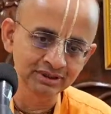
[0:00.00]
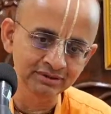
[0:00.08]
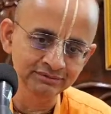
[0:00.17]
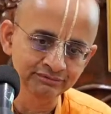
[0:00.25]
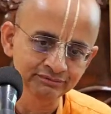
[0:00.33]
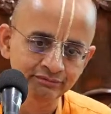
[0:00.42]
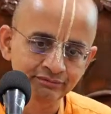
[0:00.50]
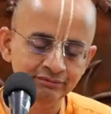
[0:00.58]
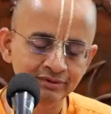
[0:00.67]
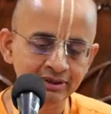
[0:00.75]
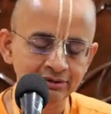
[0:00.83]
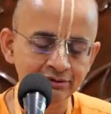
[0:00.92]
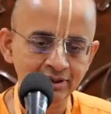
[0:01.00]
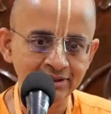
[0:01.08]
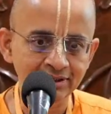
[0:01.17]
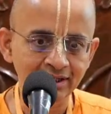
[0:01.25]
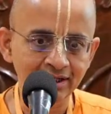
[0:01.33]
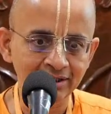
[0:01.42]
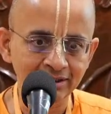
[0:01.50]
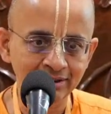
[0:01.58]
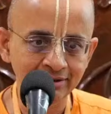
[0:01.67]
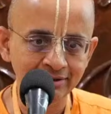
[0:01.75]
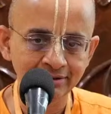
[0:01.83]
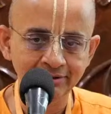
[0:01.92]
with the tulasi
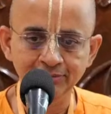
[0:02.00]
garland.